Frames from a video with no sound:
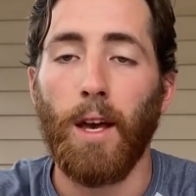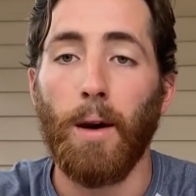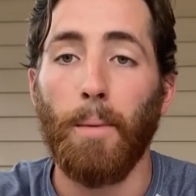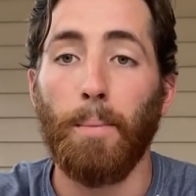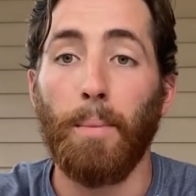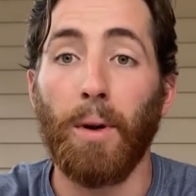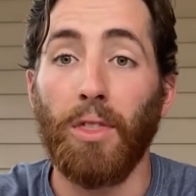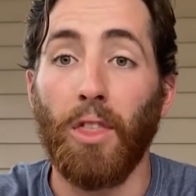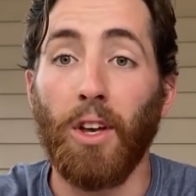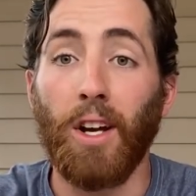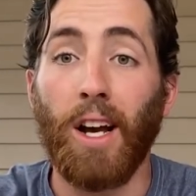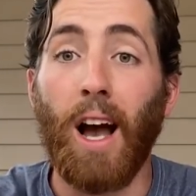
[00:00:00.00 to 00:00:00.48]

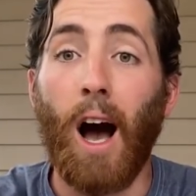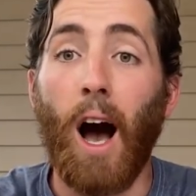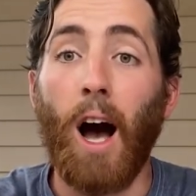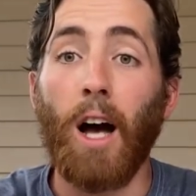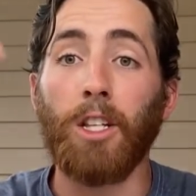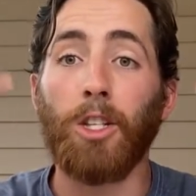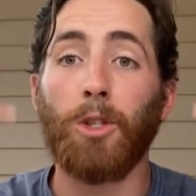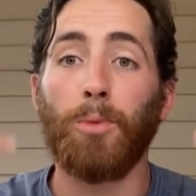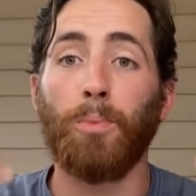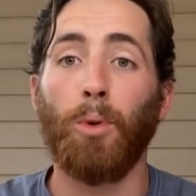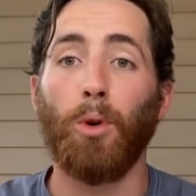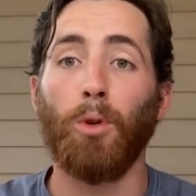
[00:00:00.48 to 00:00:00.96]
But the
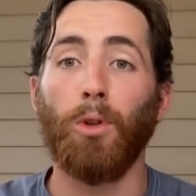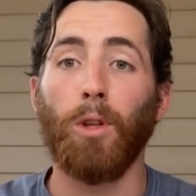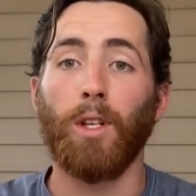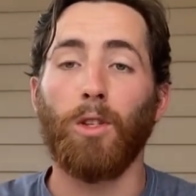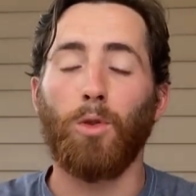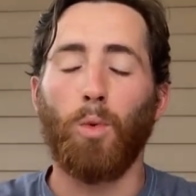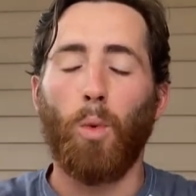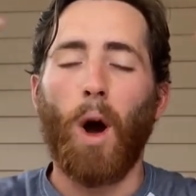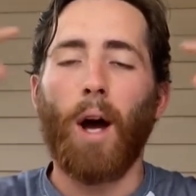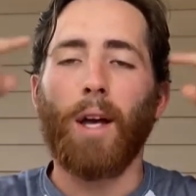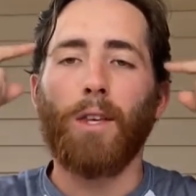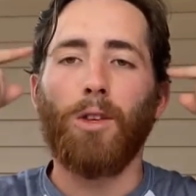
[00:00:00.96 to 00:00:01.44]
gospel
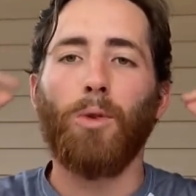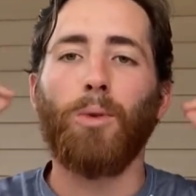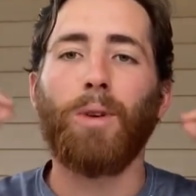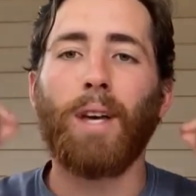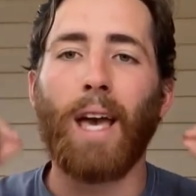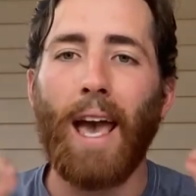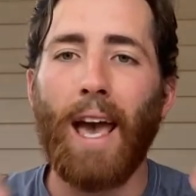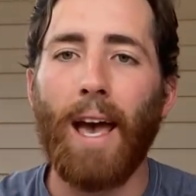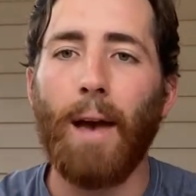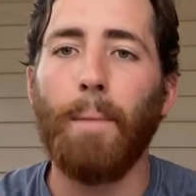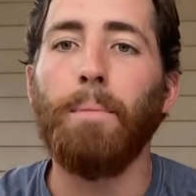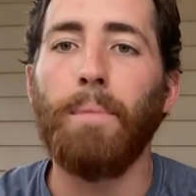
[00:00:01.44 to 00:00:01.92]
is why you
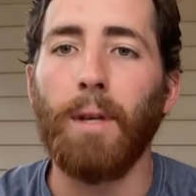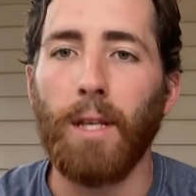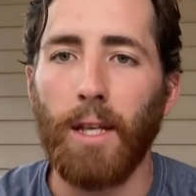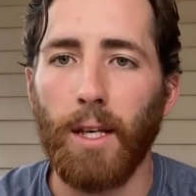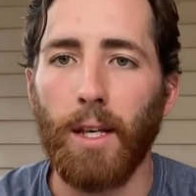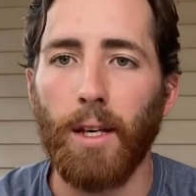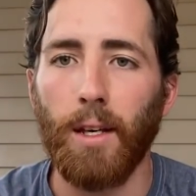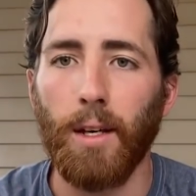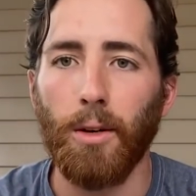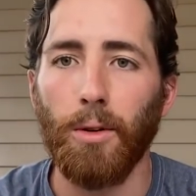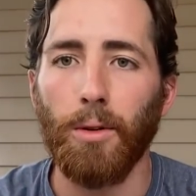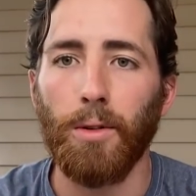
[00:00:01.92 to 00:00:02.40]
can be
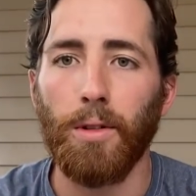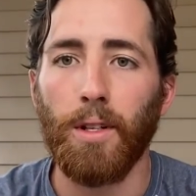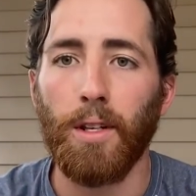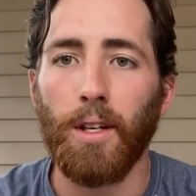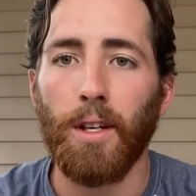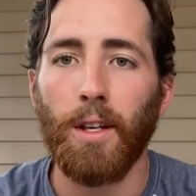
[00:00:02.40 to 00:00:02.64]
healed,